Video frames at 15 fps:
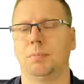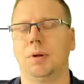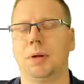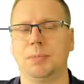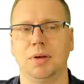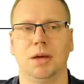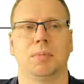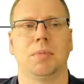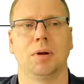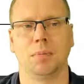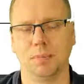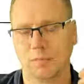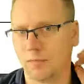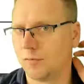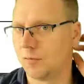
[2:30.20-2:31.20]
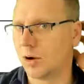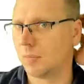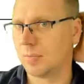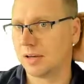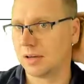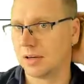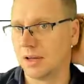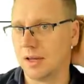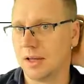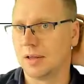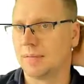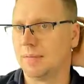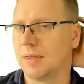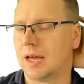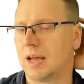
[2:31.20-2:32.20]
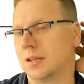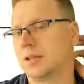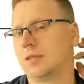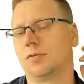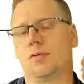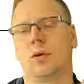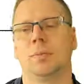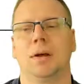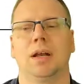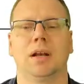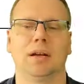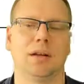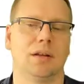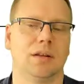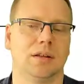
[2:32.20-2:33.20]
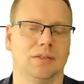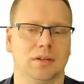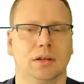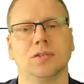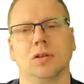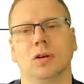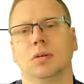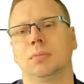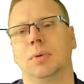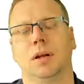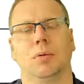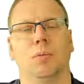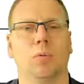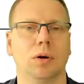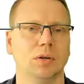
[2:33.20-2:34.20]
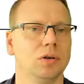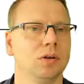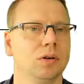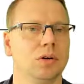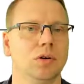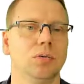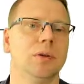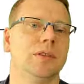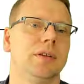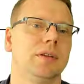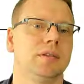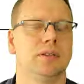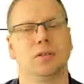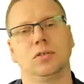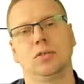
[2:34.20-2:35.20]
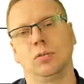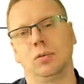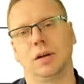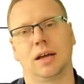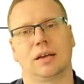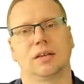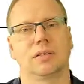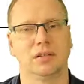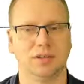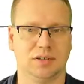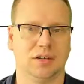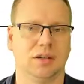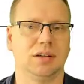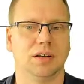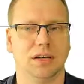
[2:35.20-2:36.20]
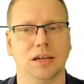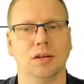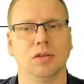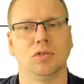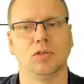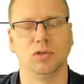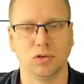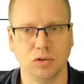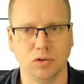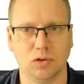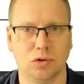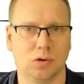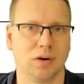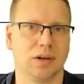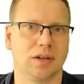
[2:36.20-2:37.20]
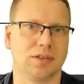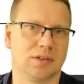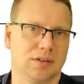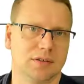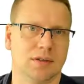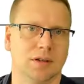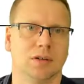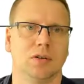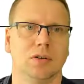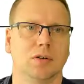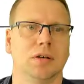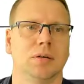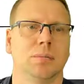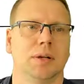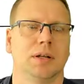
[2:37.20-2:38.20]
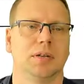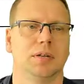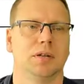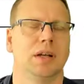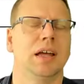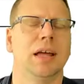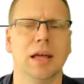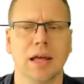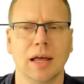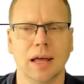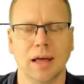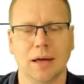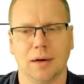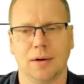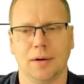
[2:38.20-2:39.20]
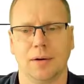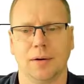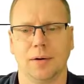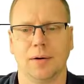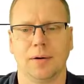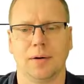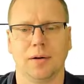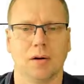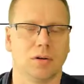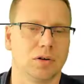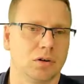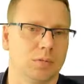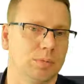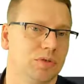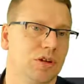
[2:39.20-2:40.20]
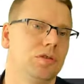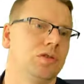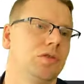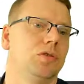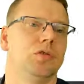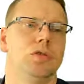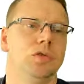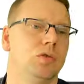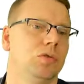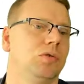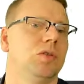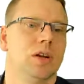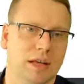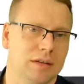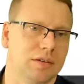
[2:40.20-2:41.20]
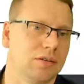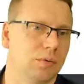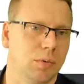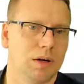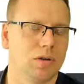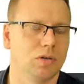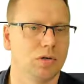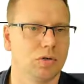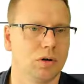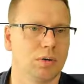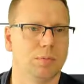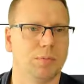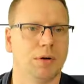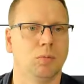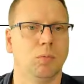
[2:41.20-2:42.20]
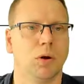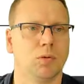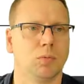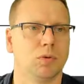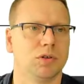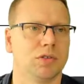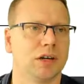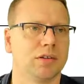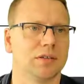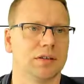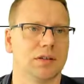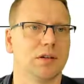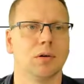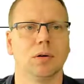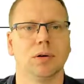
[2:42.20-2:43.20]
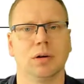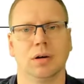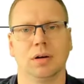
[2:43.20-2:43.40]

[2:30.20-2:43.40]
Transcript: BPMN format that is formatted in a text document. And what you can do with this is you can actually take it into your existing documents, documentation, to use it as a way to document what was actually going